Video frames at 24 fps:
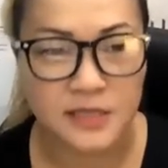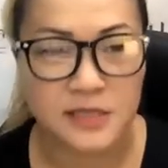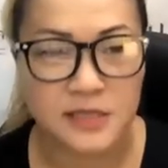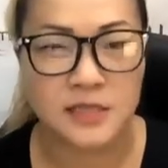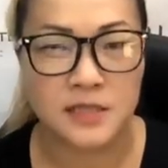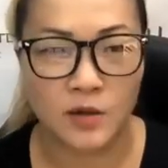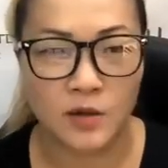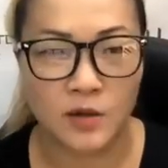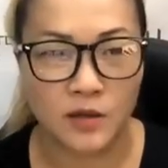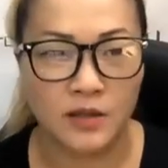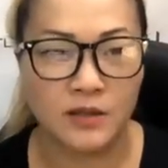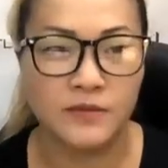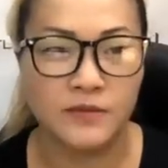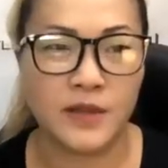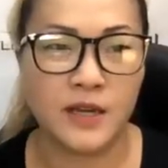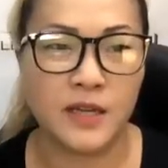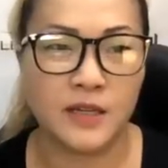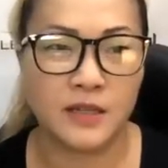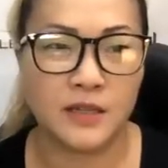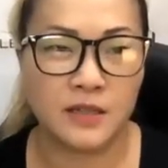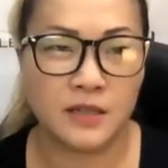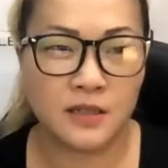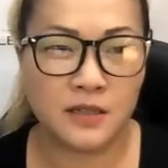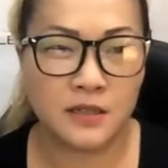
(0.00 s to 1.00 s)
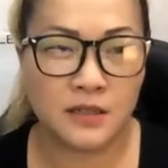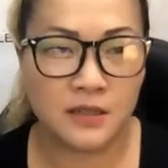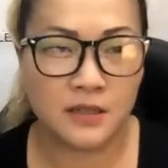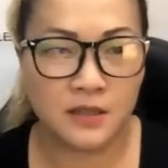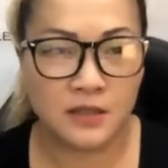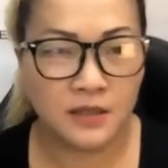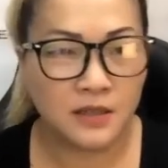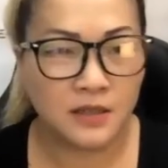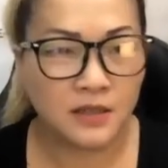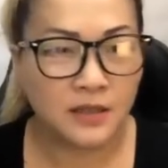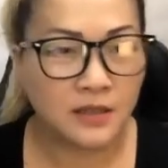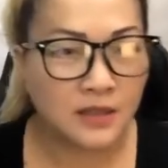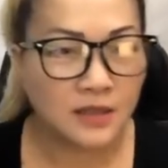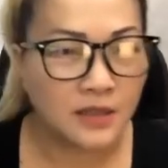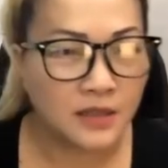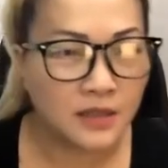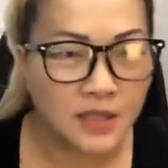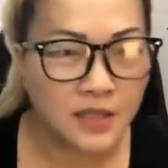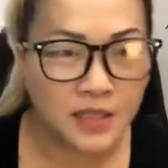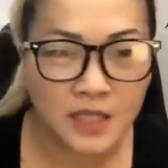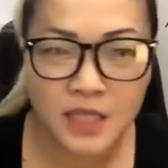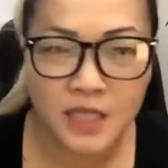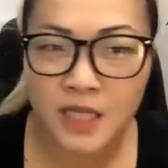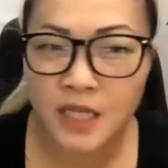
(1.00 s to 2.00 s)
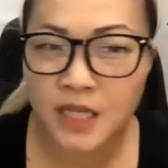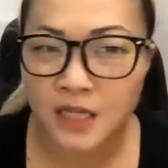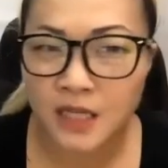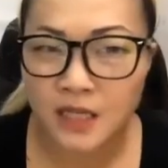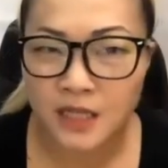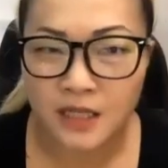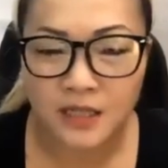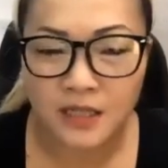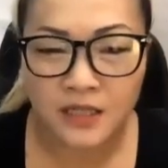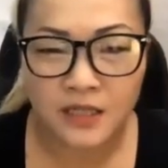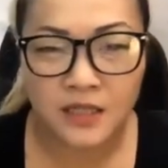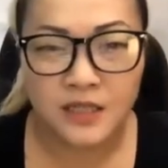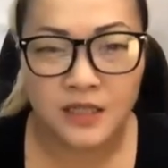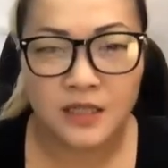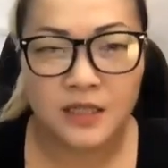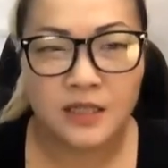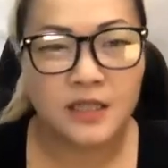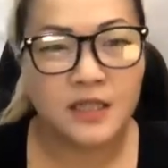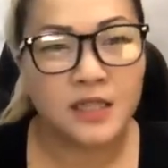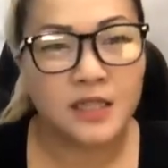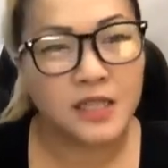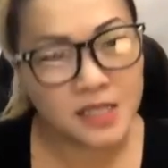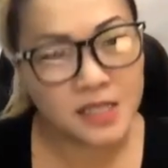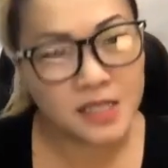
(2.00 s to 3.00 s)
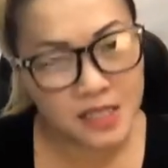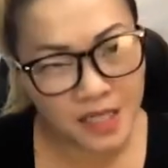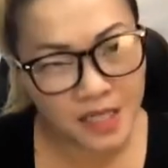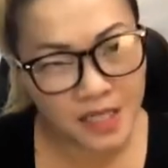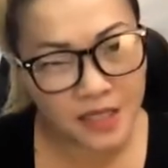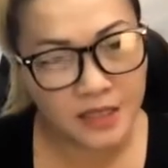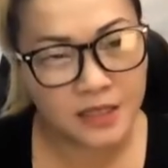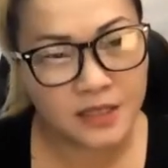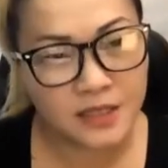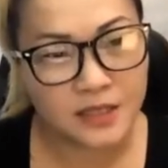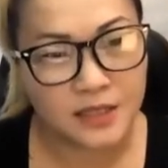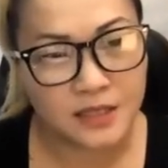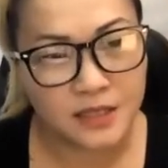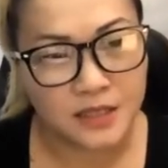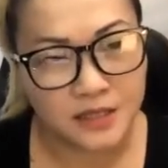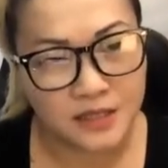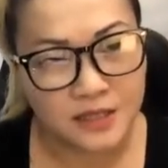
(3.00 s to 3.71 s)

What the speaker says: And then you're still pretty at the same time, and you can see.